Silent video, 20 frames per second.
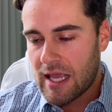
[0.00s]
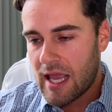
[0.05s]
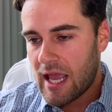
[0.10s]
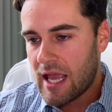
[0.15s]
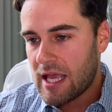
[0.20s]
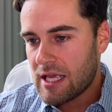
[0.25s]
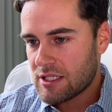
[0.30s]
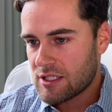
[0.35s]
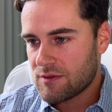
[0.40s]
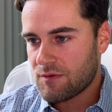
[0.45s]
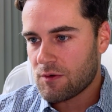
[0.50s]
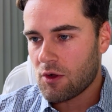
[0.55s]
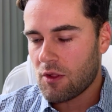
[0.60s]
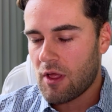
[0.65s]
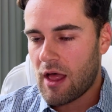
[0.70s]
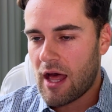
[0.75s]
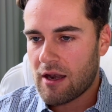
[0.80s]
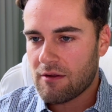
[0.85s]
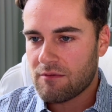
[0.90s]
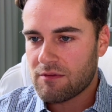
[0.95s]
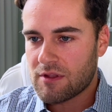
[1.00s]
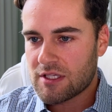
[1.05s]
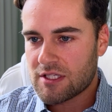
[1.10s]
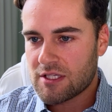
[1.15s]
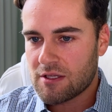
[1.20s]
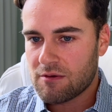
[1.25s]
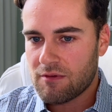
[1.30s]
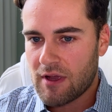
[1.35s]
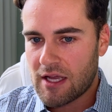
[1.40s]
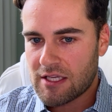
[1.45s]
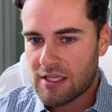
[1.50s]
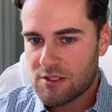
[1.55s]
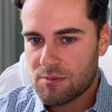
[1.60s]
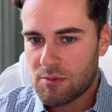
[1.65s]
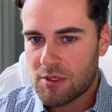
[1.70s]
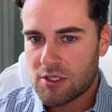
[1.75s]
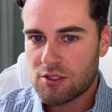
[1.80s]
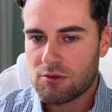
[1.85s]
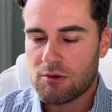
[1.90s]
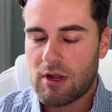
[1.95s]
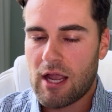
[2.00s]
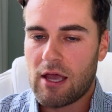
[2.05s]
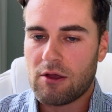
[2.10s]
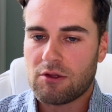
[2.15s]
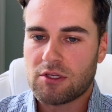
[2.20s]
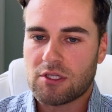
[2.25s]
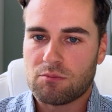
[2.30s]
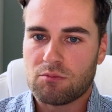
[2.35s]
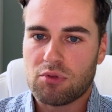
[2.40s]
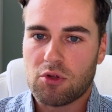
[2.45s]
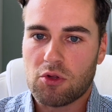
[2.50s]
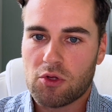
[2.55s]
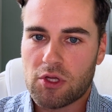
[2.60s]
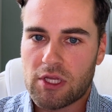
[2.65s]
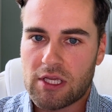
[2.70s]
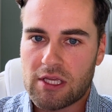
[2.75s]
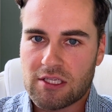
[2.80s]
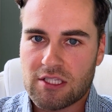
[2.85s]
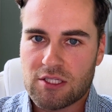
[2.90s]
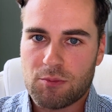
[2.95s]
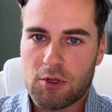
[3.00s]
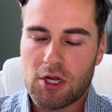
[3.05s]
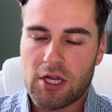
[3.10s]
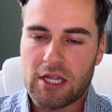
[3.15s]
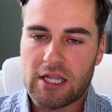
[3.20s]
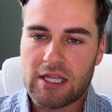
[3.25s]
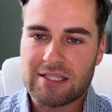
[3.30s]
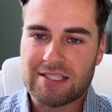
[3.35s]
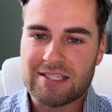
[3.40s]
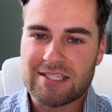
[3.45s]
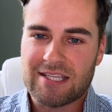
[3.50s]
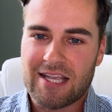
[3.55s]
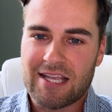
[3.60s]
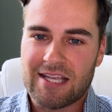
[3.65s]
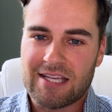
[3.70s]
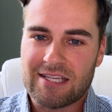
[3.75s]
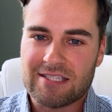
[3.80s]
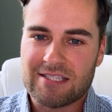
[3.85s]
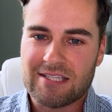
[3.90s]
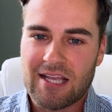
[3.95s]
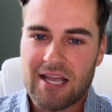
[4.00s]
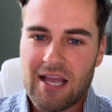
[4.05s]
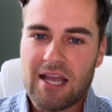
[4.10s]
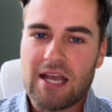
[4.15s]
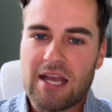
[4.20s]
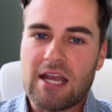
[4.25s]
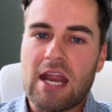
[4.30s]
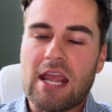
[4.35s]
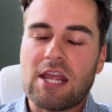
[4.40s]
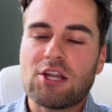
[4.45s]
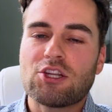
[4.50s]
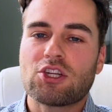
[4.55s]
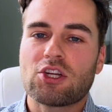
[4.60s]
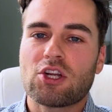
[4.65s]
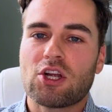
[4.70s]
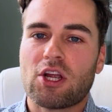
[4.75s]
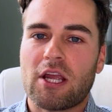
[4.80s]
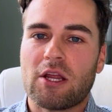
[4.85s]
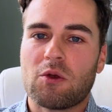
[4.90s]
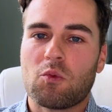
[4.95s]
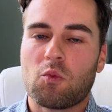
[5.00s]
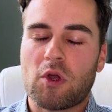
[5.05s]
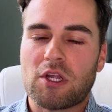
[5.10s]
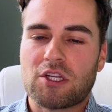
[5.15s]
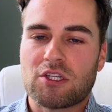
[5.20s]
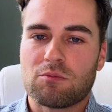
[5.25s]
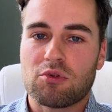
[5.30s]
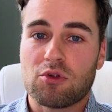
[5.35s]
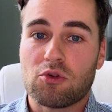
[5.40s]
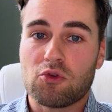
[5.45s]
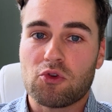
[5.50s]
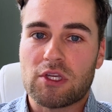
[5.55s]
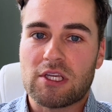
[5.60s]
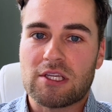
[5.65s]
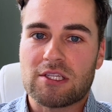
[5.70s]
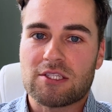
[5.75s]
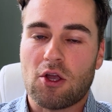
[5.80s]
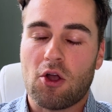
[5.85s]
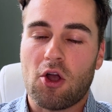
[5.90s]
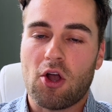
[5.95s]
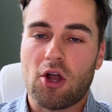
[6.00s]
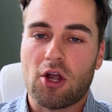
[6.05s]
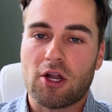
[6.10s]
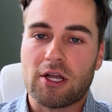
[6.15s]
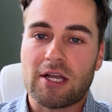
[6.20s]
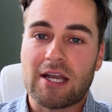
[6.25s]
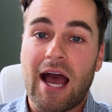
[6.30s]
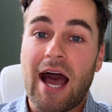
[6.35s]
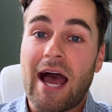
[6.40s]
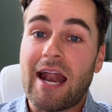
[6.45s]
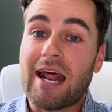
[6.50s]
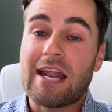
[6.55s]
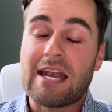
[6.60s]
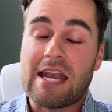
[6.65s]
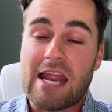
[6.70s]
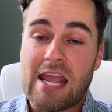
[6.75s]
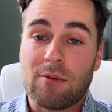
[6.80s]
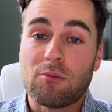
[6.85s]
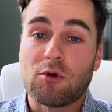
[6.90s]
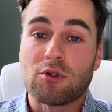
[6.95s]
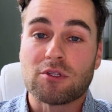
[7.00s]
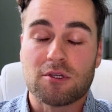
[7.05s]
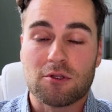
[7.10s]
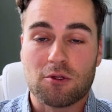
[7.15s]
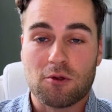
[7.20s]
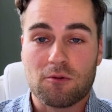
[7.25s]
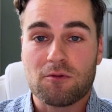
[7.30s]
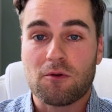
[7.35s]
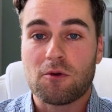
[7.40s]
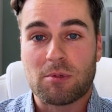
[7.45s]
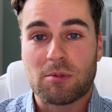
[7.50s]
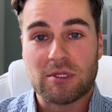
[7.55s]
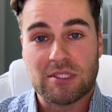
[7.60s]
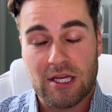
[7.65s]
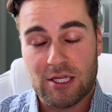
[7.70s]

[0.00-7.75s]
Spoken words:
the case for a lot of this investment around employee experience is the nature in which employees are not enabled to their full